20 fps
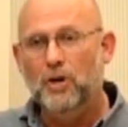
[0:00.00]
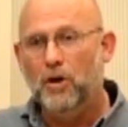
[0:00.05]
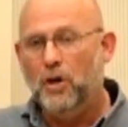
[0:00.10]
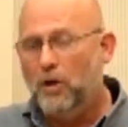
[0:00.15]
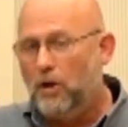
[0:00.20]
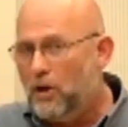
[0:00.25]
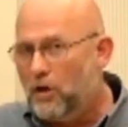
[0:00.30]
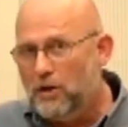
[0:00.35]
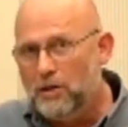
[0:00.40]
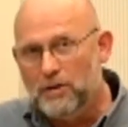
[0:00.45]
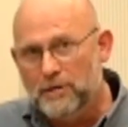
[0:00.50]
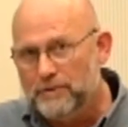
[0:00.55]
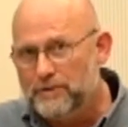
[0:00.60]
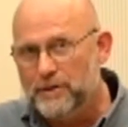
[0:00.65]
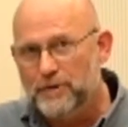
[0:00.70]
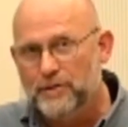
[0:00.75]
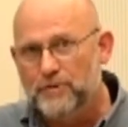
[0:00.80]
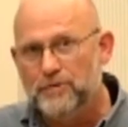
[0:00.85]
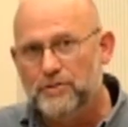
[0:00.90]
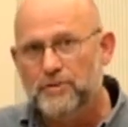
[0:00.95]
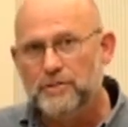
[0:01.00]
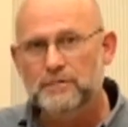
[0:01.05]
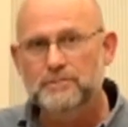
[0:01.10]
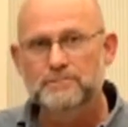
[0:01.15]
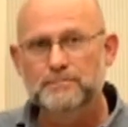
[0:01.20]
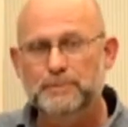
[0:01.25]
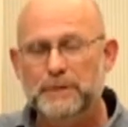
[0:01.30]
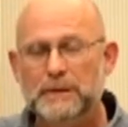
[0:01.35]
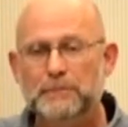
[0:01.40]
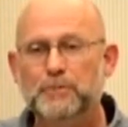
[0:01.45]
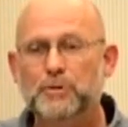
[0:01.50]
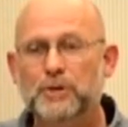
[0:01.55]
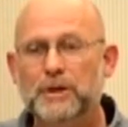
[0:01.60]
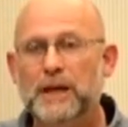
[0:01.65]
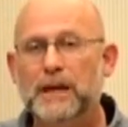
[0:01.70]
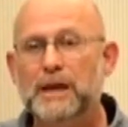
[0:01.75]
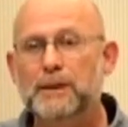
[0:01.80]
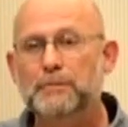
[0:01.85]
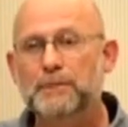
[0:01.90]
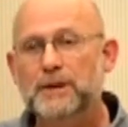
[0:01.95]
All of those people
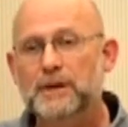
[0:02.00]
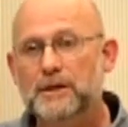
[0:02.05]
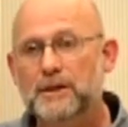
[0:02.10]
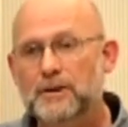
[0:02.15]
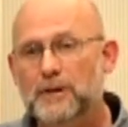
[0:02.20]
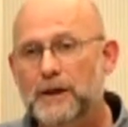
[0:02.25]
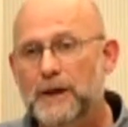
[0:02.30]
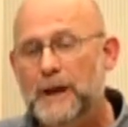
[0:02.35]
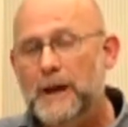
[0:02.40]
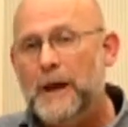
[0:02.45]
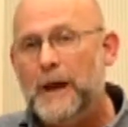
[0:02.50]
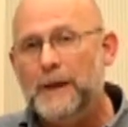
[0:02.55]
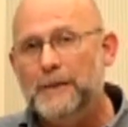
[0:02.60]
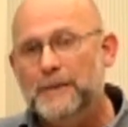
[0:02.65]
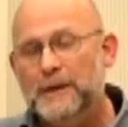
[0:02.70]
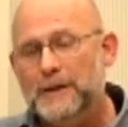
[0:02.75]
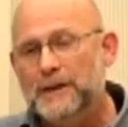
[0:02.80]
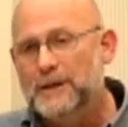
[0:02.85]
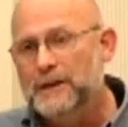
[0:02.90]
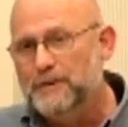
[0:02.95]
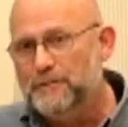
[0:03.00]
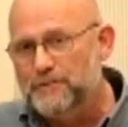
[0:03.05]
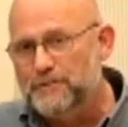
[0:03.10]
came here and they lived